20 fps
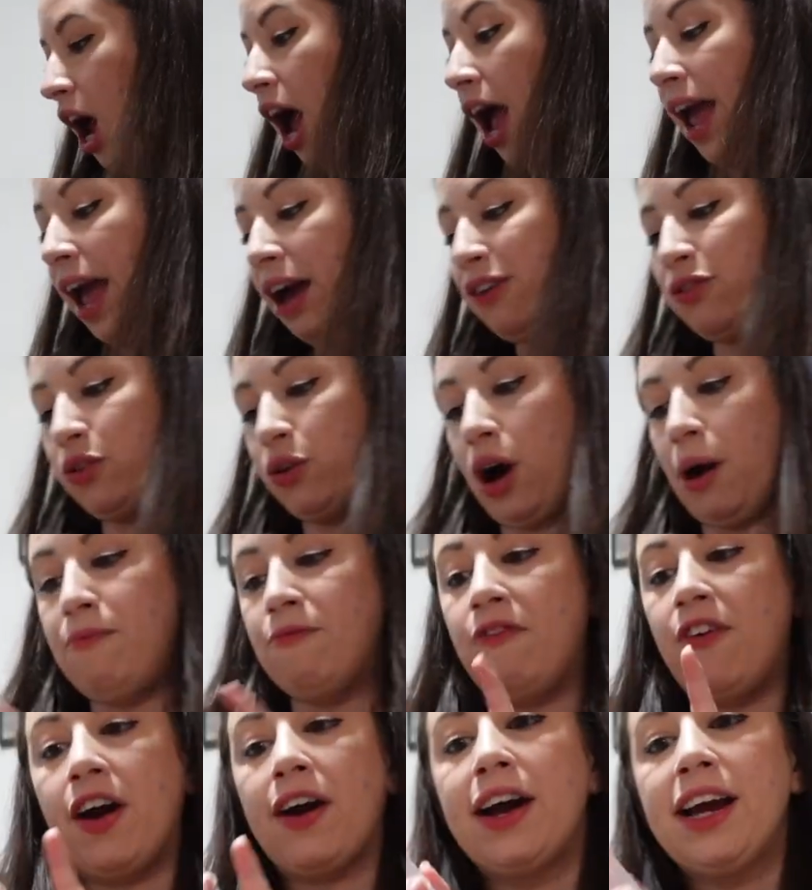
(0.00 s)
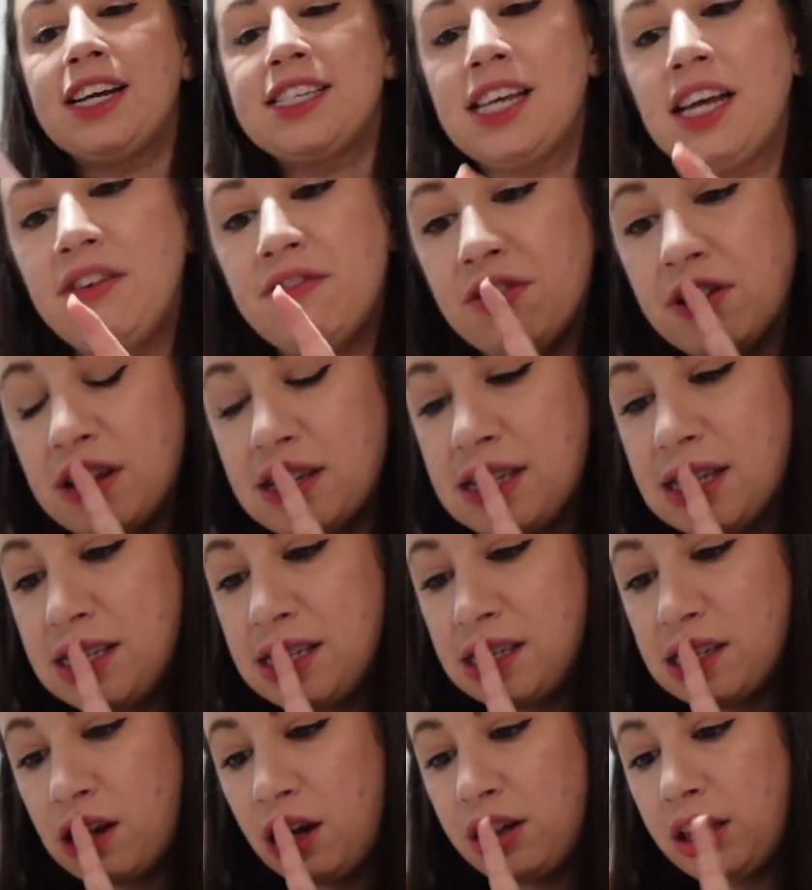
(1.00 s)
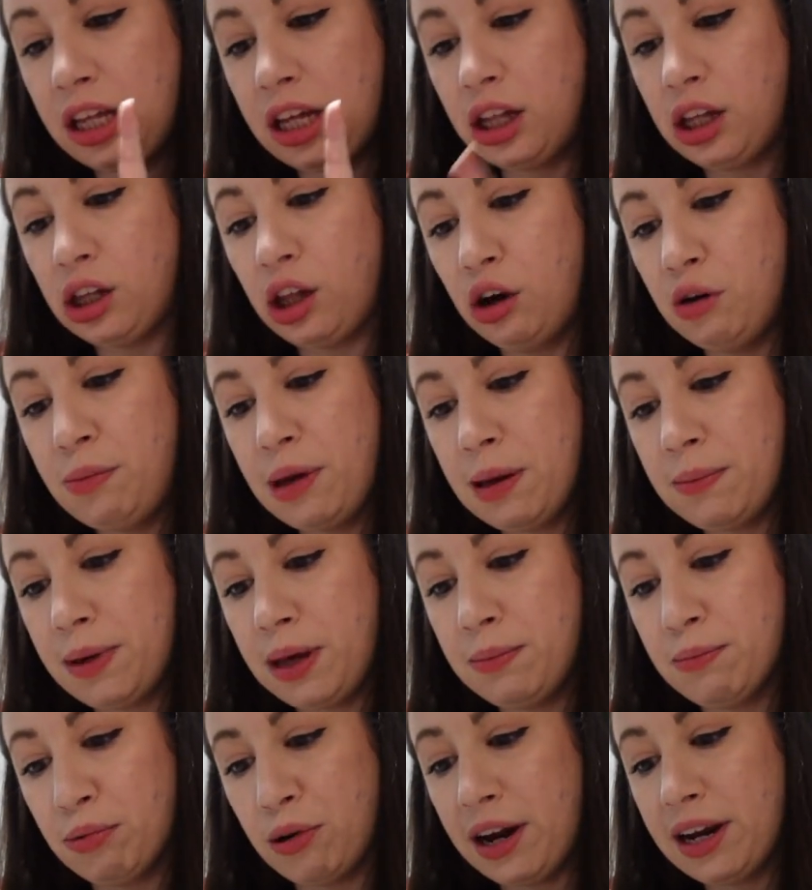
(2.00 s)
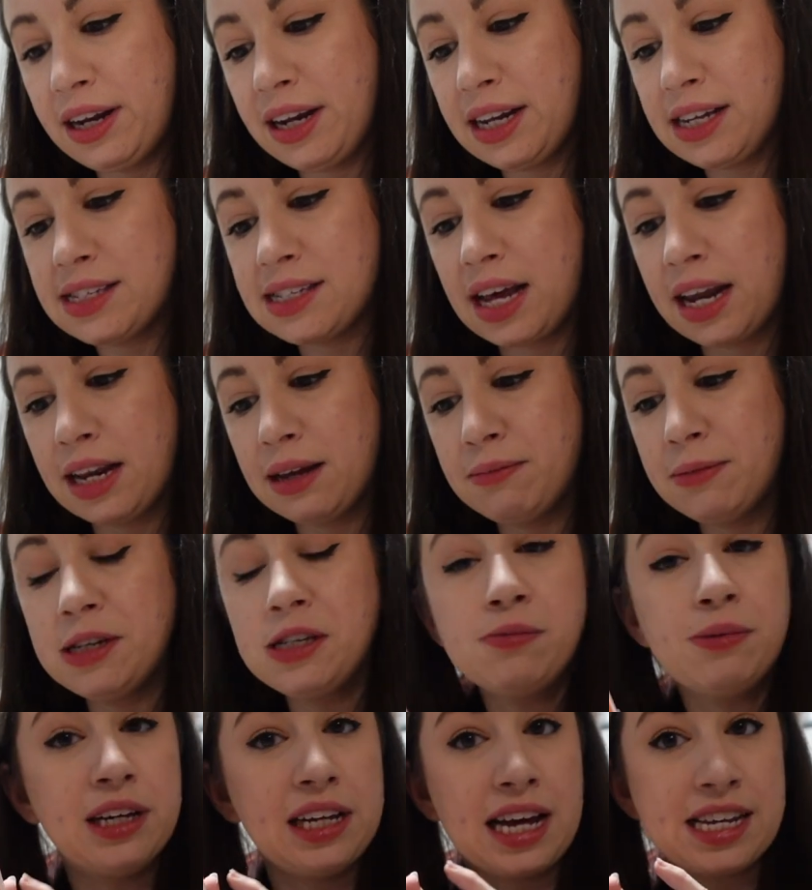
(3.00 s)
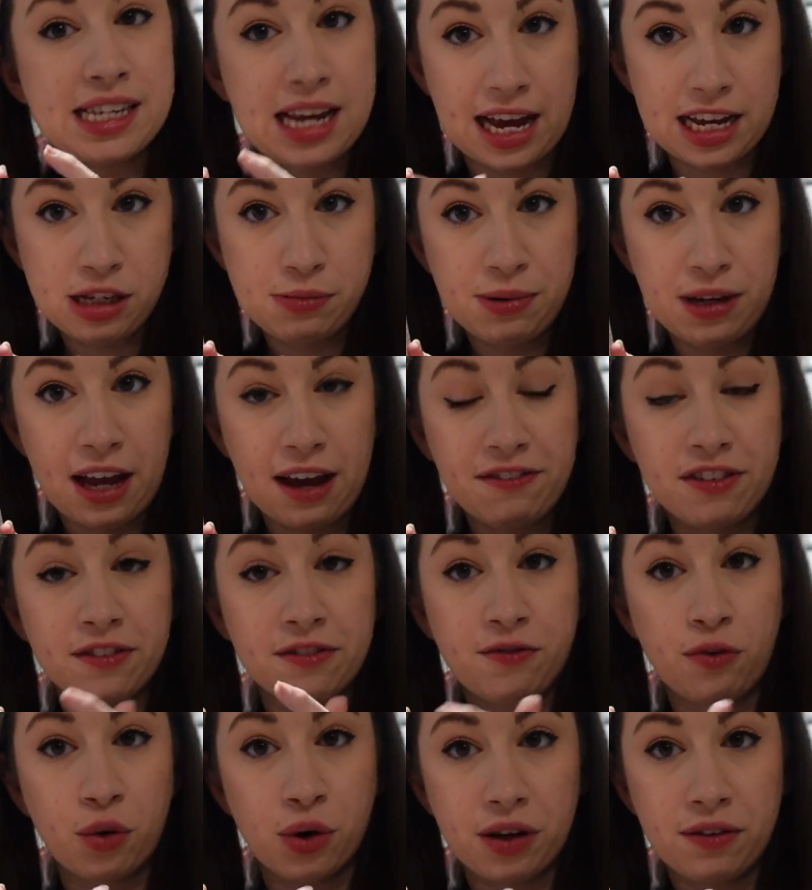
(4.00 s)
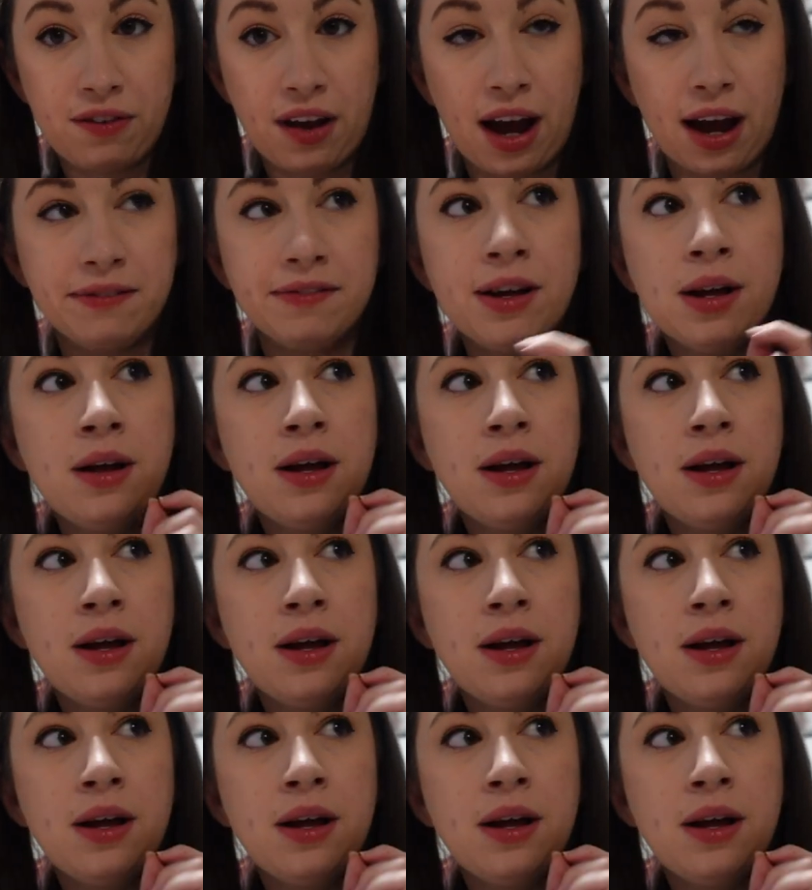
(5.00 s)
I have, I'm very excited for this. This is called the Glow Baby Brightening Setting Mist, but it has an S P F of forty-five.